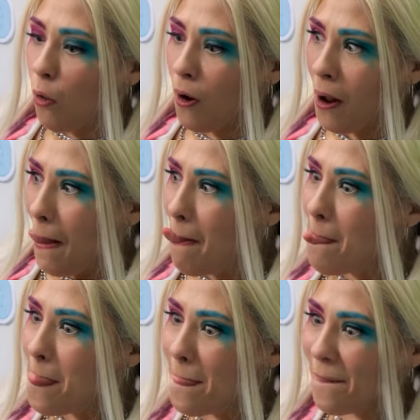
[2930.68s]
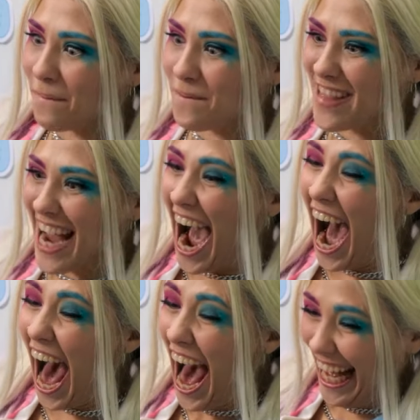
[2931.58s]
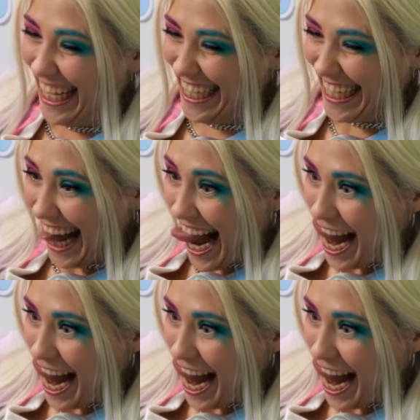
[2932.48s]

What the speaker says: Oh? I guess Aunt is